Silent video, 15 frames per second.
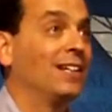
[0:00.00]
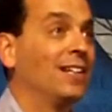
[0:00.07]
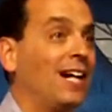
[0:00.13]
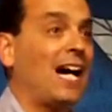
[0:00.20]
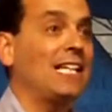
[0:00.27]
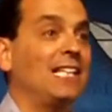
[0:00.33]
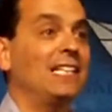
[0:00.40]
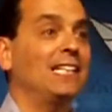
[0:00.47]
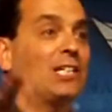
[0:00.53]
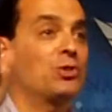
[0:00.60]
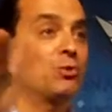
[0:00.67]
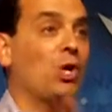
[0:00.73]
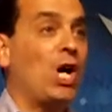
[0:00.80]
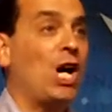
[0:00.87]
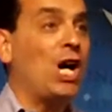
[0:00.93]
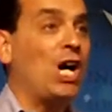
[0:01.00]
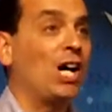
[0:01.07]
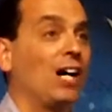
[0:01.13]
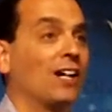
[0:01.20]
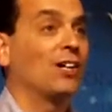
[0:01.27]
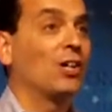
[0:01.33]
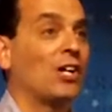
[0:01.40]
I think that's
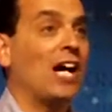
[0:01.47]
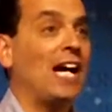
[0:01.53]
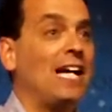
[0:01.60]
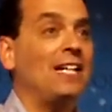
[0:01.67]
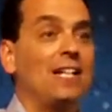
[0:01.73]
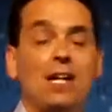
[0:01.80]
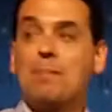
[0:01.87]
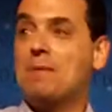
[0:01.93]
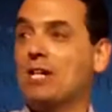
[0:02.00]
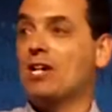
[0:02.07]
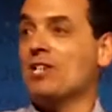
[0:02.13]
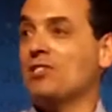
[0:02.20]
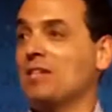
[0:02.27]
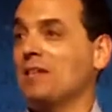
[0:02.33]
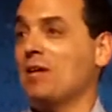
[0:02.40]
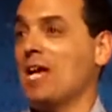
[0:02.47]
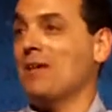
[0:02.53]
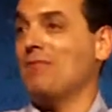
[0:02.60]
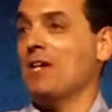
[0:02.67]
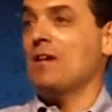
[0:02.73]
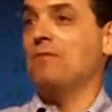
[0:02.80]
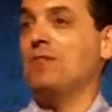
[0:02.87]
wrong, all right? Because
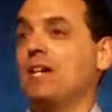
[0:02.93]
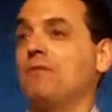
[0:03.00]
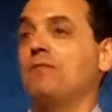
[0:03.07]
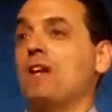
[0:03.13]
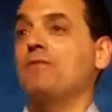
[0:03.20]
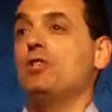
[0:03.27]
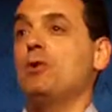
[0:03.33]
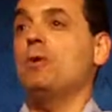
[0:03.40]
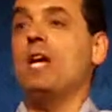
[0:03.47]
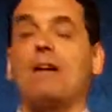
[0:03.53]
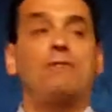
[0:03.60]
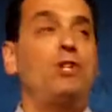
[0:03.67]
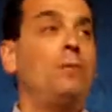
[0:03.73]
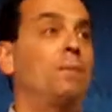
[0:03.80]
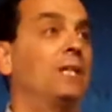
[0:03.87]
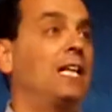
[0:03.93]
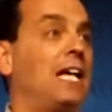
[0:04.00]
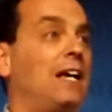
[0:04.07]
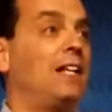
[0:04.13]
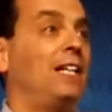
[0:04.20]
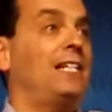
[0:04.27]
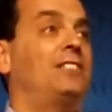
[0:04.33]
if you believe,
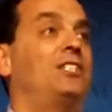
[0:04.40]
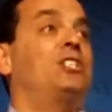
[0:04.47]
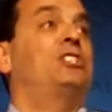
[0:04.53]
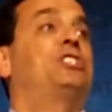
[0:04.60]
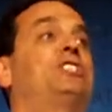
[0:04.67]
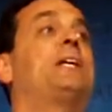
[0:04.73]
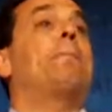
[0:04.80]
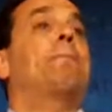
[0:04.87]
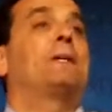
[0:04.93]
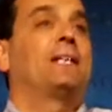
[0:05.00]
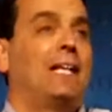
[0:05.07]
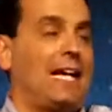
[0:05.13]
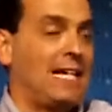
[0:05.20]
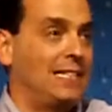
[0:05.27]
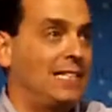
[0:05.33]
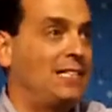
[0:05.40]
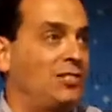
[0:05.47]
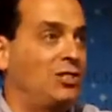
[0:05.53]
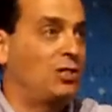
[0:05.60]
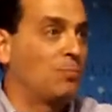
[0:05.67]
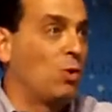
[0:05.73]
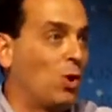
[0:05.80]
let's just stipulate that this
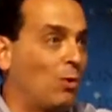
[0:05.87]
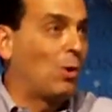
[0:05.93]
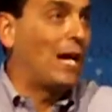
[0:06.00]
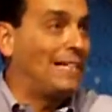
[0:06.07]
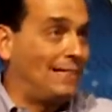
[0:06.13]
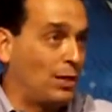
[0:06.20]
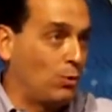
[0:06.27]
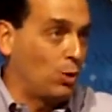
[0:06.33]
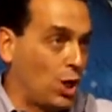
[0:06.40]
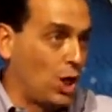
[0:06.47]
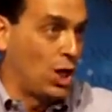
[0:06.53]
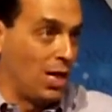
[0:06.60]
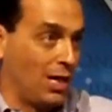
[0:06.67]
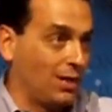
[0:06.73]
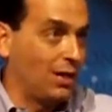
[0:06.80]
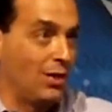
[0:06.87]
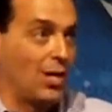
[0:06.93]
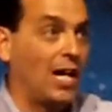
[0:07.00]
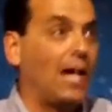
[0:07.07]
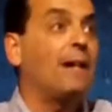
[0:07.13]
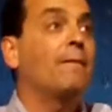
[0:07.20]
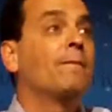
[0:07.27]
is more right than wrong, all
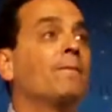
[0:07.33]
right?